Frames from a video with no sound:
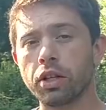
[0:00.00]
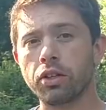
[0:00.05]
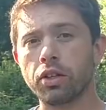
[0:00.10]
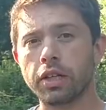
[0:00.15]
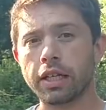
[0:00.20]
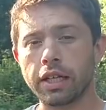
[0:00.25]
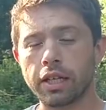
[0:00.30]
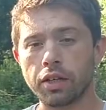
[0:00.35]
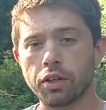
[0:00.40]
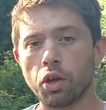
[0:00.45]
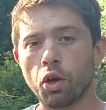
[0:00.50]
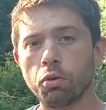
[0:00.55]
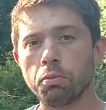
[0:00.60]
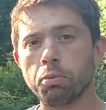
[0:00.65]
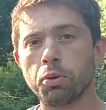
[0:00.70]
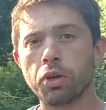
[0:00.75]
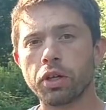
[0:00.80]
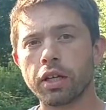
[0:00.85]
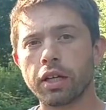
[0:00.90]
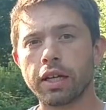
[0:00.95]
good to get a
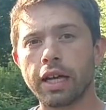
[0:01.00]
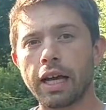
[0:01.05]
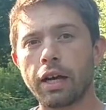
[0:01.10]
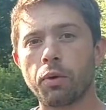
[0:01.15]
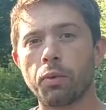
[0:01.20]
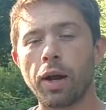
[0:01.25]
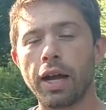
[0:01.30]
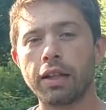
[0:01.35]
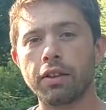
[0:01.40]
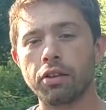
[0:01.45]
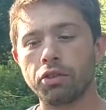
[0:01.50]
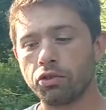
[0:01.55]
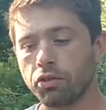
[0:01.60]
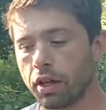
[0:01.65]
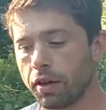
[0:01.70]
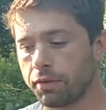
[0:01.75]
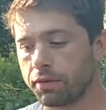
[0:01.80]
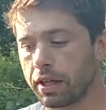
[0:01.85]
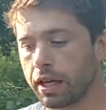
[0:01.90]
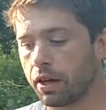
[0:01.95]
notebook and kind of write this
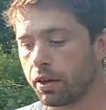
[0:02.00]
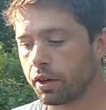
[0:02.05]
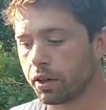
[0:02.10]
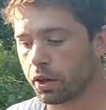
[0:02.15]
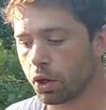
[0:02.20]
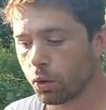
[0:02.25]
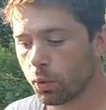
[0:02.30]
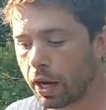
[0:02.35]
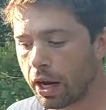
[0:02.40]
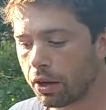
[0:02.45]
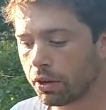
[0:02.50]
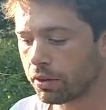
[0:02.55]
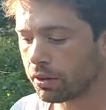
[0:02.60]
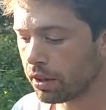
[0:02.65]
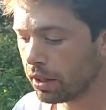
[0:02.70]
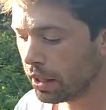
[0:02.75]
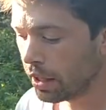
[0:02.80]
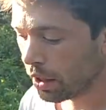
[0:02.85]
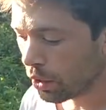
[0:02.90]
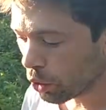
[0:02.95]
stuff down and go out and
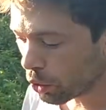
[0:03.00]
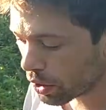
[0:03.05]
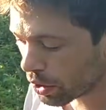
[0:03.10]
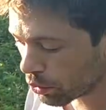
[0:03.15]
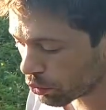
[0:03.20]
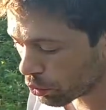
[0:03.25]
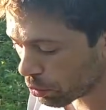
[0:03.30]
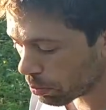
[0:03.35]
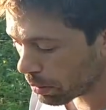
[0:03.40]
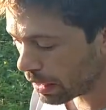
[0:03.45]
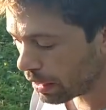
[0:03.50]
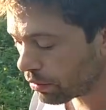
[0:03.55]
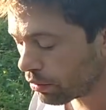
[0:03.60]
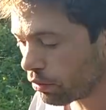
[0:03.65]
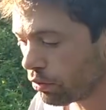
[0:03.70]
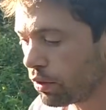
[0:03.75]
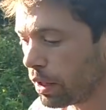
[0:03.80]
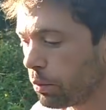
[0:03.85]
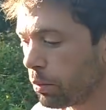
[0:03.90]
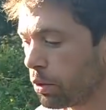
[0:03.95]
look at your bees
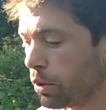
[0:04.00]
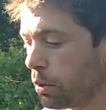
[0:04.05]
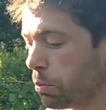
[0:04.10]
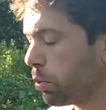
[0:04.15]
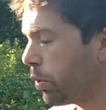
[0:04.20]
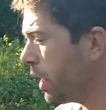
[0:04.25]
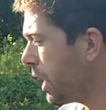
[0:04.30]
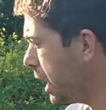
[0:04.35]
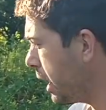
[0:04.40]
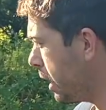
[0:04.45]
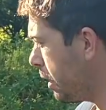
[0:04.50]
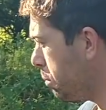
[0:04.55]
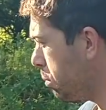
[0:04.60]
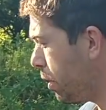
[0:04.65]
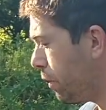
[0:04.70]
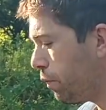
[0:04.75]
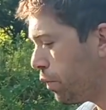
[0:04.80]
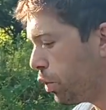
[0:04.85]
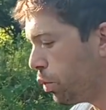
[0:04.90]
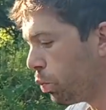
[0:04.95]
and see what they're bringing in. But
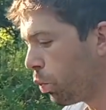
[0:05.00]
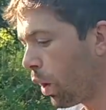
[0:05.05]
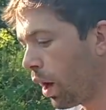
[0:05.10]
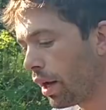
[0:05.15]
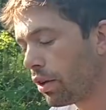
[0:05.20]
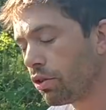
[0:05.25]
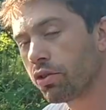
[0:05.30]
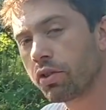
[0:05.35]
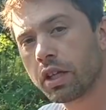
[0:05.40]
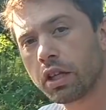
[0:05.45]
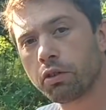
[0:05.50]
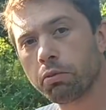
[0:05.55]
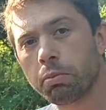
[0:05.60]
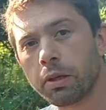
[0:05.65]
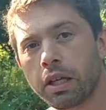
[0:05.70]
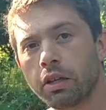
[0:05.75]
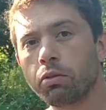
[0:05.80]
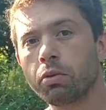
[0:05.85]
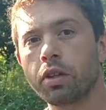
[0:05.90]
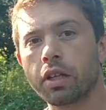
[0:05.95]
if you watch these
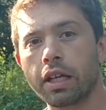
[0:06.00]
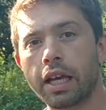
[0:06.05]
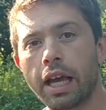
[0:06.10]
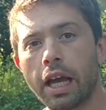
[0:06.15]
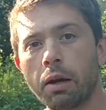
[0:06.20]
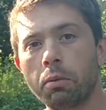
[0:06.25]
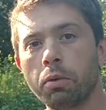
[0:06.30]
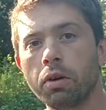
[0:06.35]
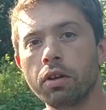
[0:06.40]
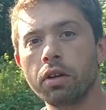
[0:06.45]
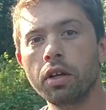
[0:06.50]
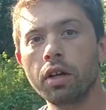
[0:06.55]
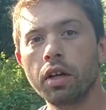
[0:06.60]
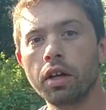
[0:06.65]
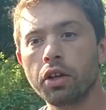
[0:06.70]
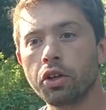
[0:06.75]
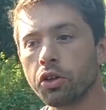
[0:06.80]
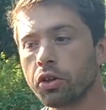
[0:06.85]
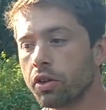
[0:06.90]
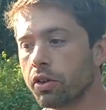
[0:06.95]
bees with the camera,
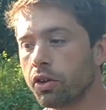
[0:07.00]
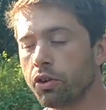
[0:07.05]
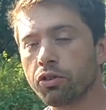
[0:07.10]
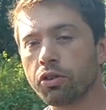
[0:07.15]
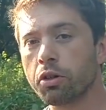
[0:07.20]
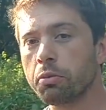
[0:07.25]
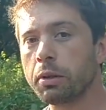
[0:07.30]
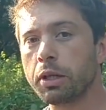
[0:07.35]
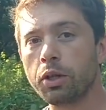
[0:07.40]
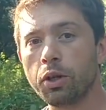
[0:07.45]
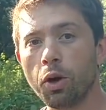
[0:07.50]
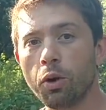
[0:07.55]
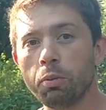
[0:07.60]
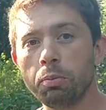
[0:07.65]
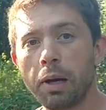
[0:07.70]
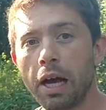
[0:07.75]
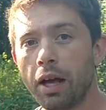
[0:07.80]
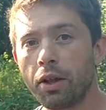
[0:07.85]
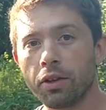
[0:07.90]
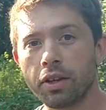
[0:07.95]
there's going to be no
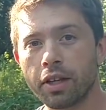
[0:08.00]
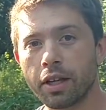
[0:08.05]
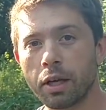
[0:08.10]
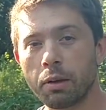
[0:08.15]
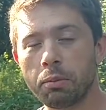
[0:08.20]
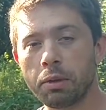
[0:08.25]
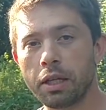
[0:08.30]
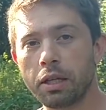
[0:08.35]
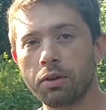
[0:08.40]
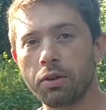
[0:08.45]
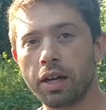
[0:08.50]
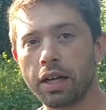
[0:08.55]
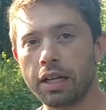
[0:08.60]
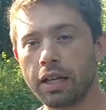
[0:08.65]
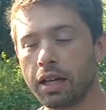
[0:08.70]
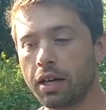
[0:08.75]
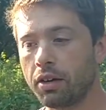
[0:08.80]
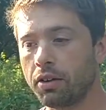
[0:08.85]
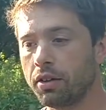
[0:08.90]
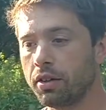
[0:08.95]
pollen coming in right
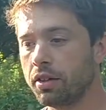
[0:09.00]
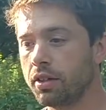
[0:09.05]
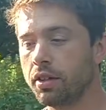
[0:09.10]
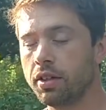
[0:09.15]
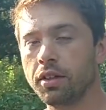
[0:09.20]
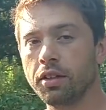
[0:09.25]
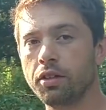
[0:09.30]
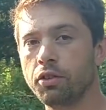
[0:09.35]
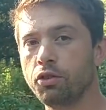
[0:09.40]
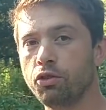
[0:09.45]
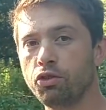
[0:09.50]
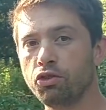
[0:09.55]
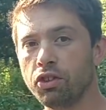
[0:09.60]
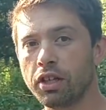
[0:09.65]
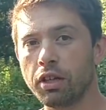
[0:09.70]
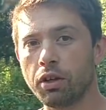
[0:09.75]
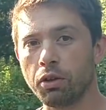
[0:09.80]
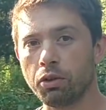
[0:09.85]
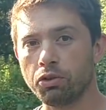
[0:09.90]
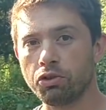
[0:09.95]
now.
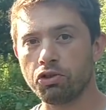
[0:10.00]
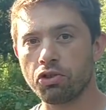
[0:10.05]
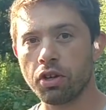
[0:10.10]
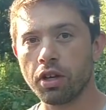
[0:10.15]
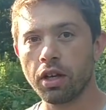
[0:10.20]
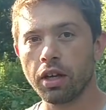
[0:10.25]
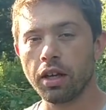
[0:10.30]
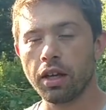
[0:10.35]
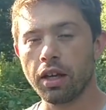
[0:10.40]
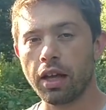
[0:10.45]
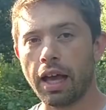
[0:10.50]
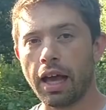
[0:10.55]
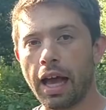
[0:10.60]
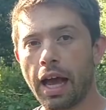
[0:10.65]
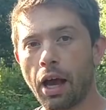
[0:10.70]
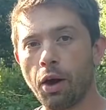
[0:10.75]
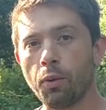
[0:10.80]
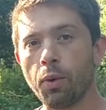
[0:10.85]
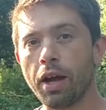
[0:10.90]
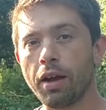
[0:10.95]
Zilch.
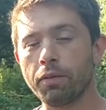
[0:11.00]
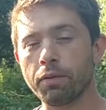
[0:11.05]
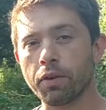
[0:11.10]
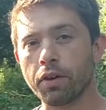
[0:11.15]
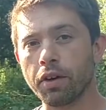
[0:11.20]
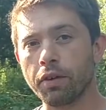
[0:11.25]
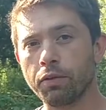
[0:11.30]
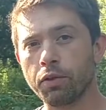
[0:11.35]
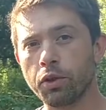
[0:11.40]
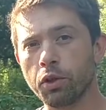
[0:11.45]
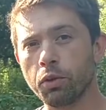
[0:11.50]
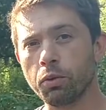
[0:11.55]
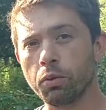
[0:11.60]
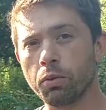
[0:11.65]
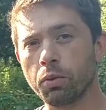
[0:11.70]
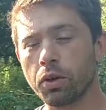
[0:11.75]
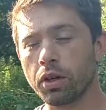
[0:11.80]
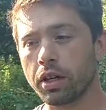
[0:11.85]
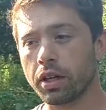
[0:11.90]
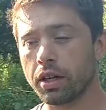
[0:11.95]
However, if you
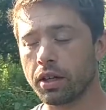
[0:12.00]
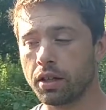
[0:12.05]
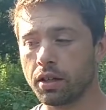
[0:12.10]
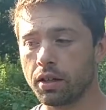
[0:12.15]
were to